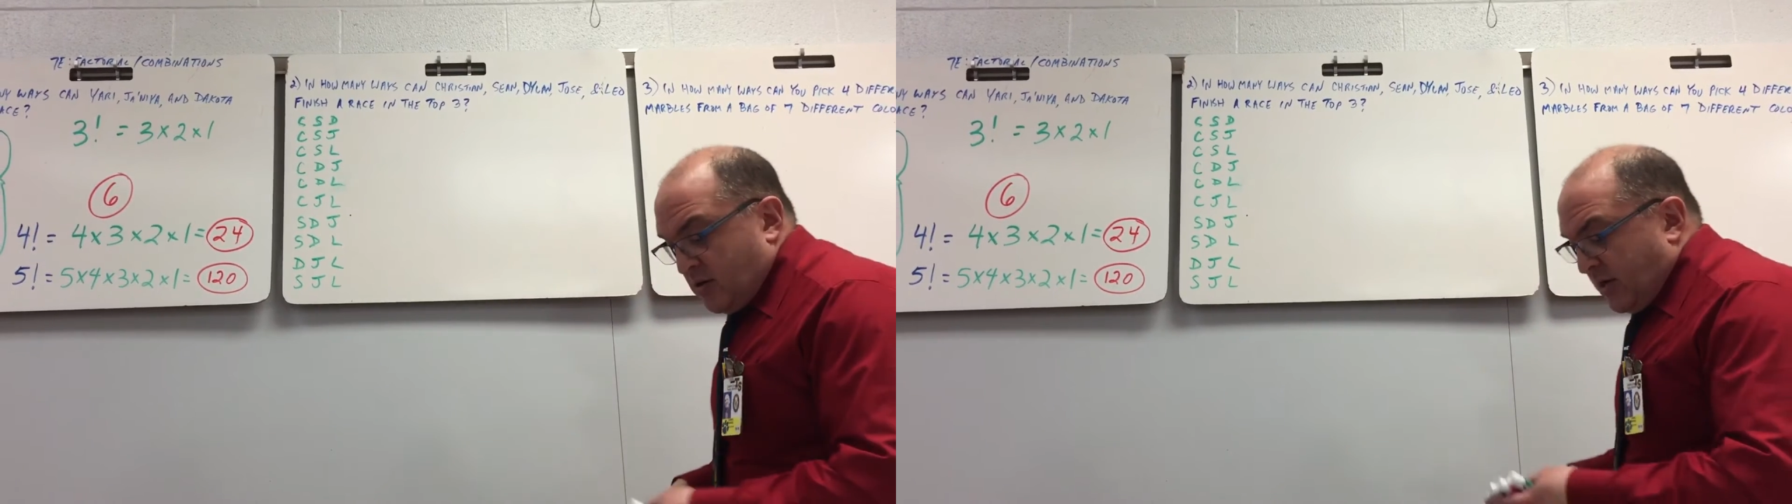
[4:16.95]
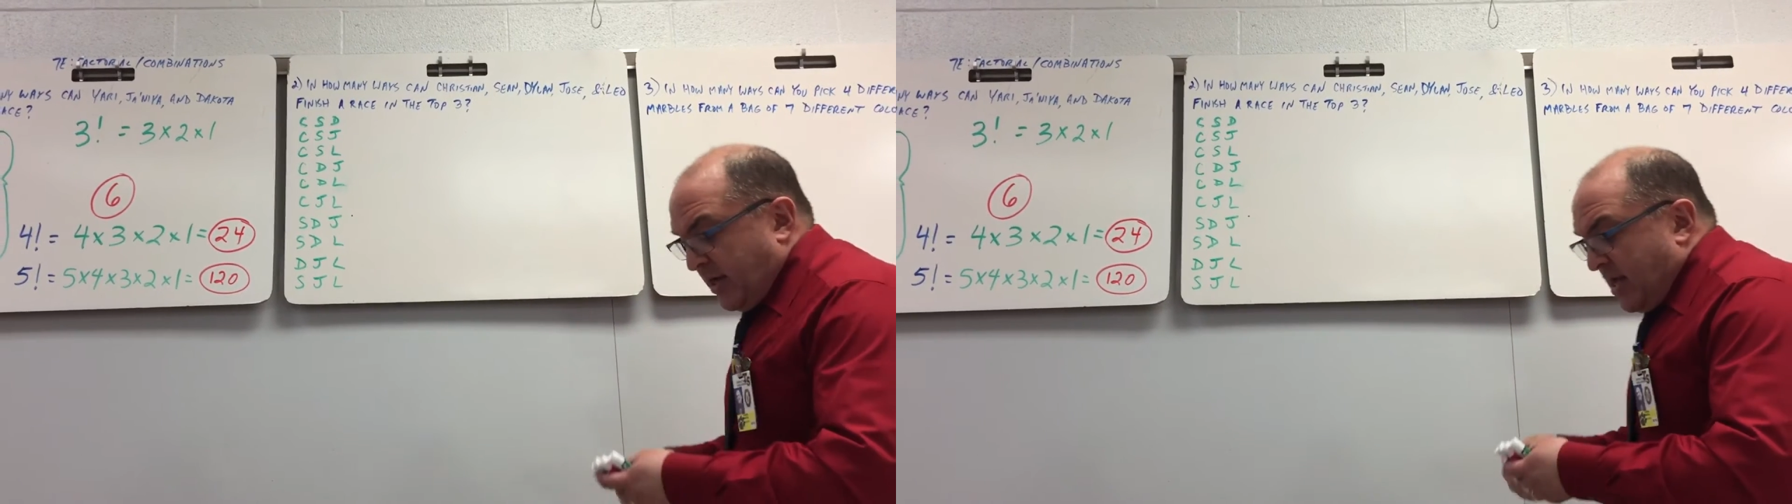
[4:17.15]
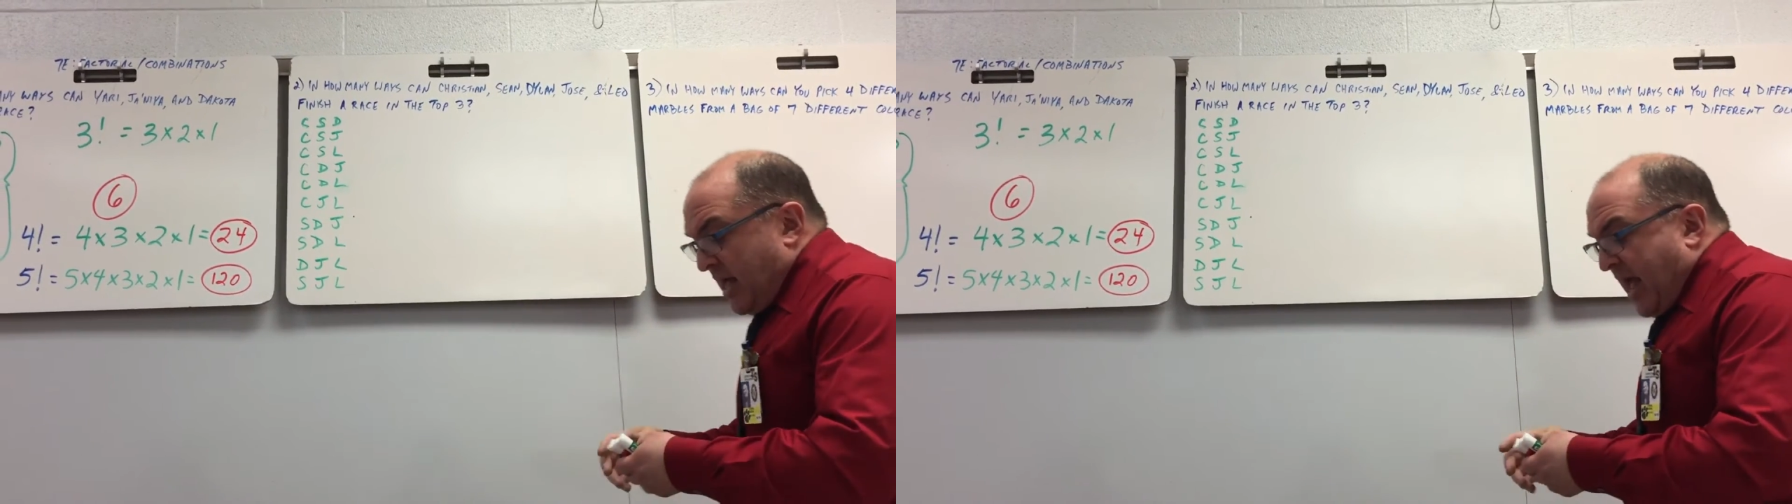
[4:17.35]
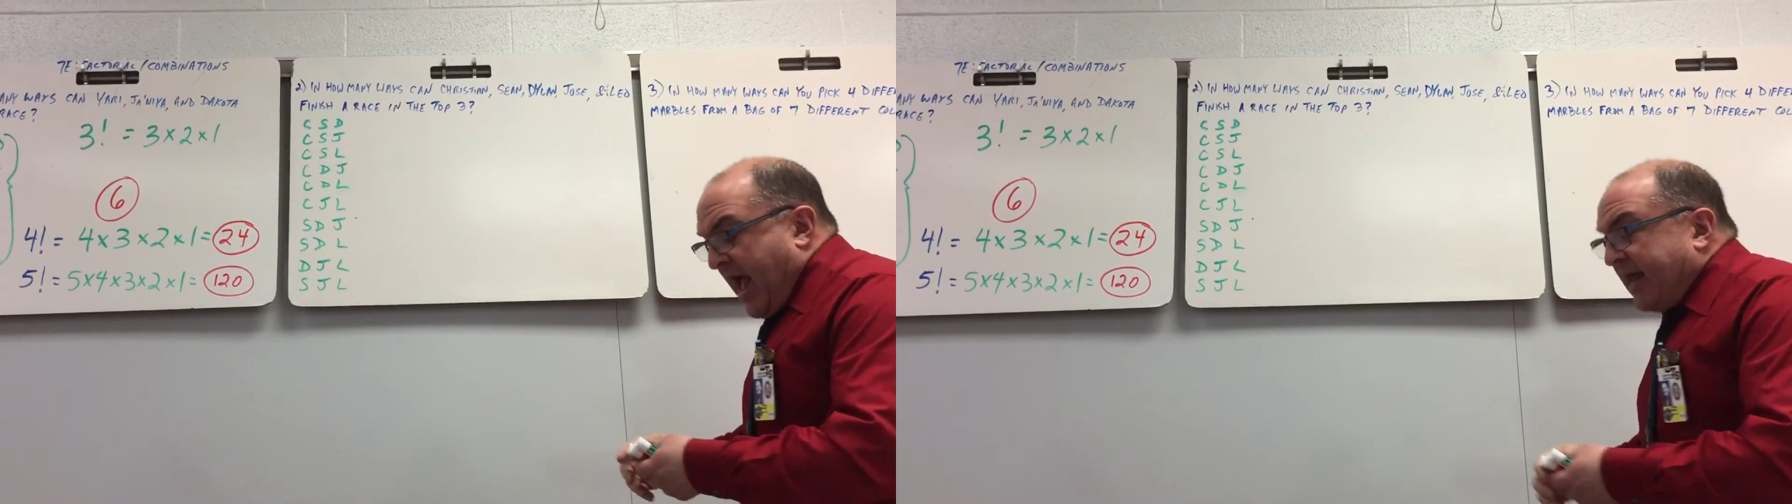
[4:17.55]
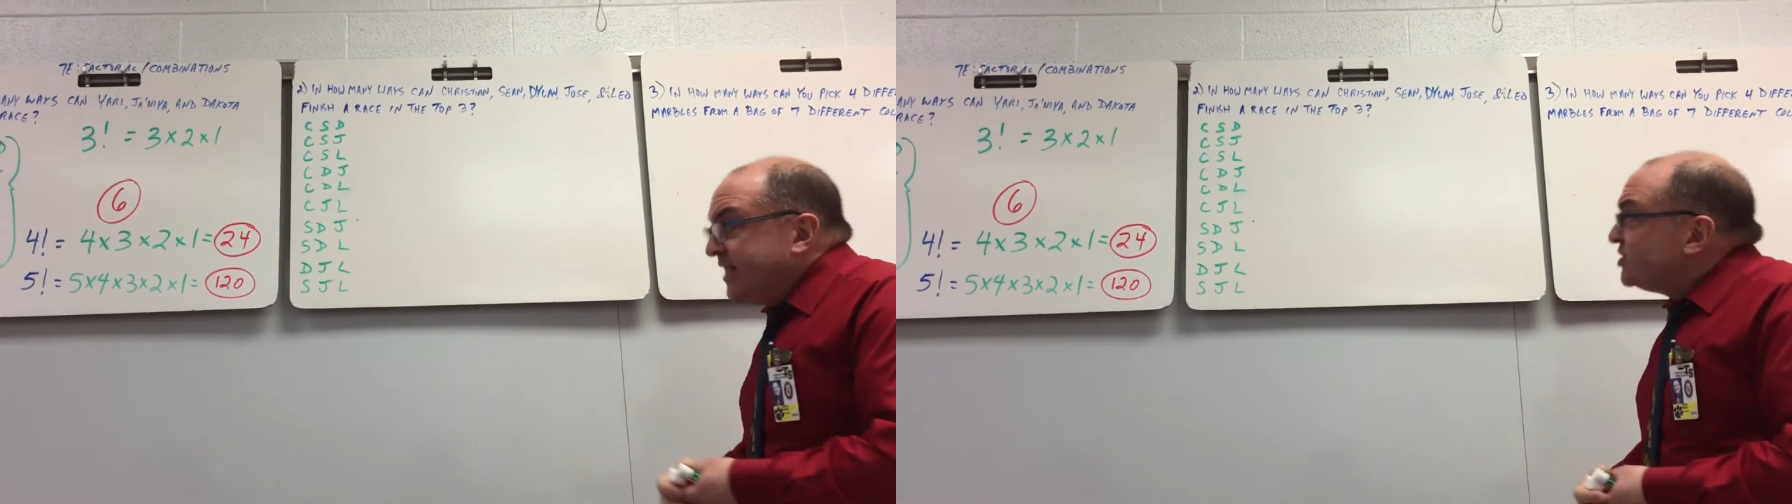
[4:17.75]
Okay?
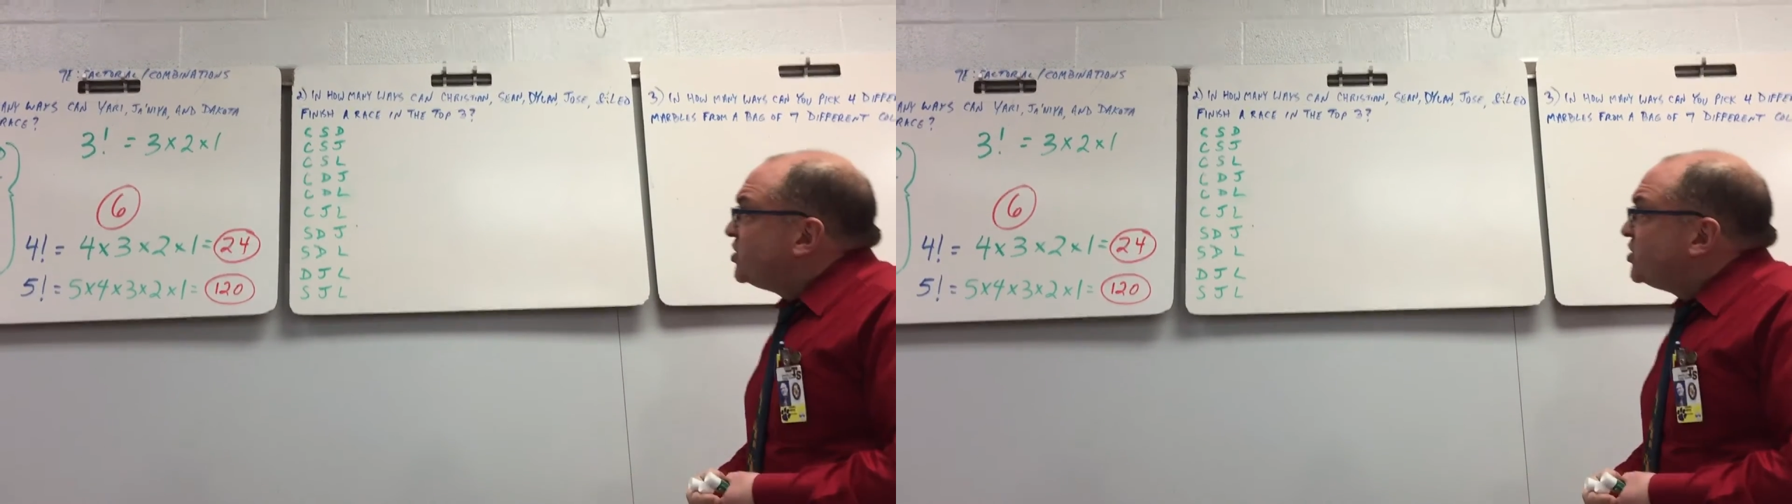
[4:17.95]
And it's